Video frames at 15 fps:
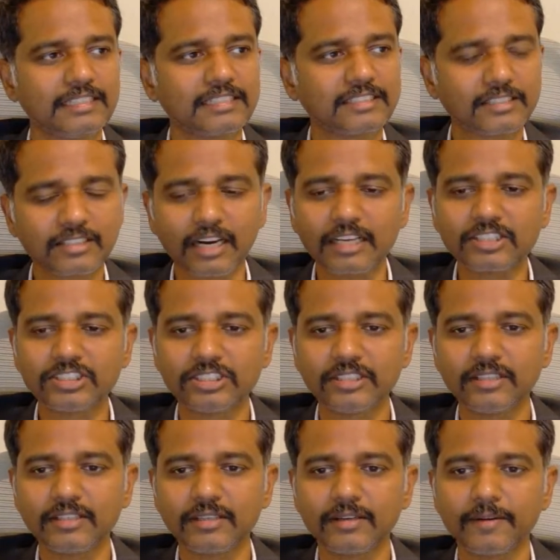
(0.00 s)

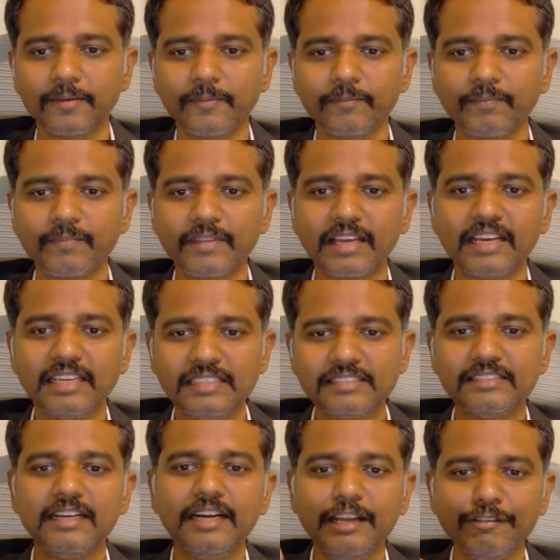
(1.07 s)
Structure
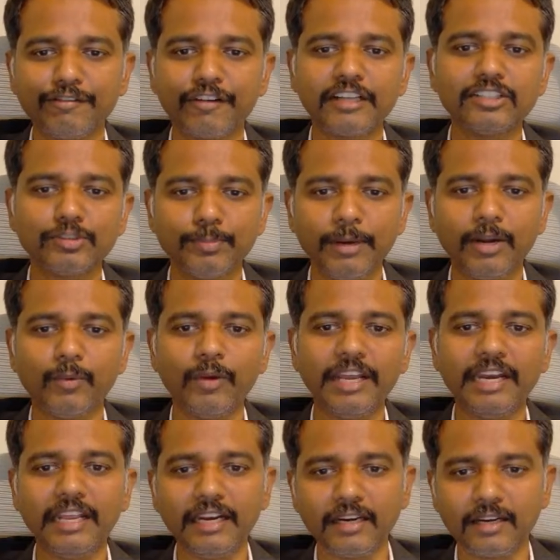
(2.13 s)
is the difference
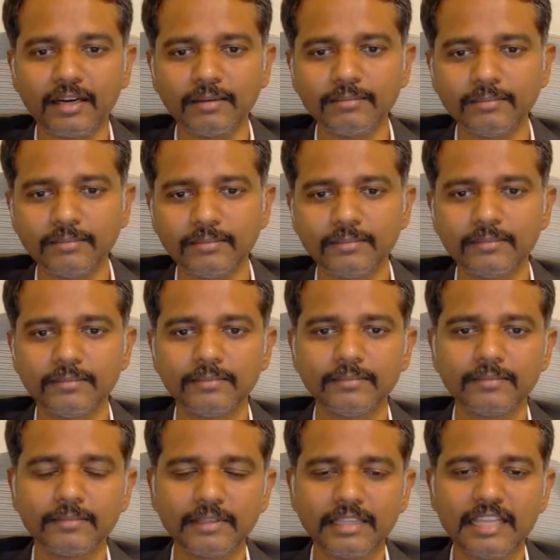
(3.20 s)
between income
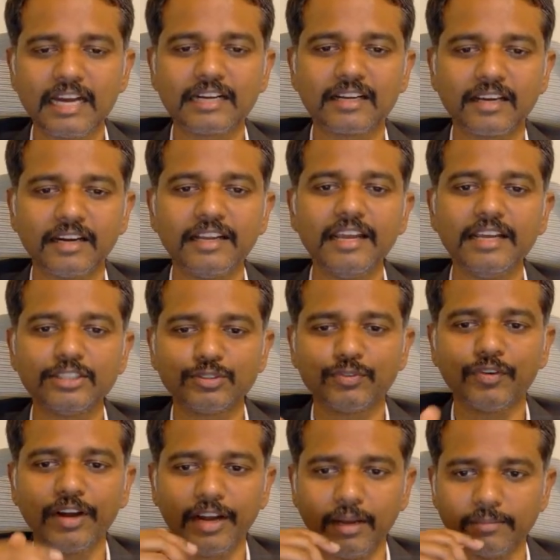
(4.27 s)
that creates
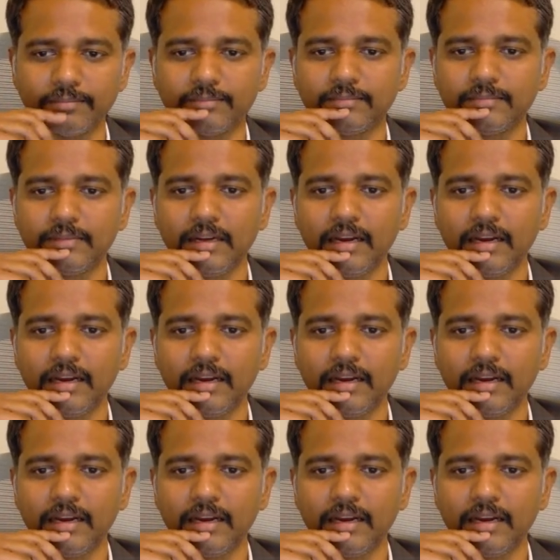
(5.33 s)
freedom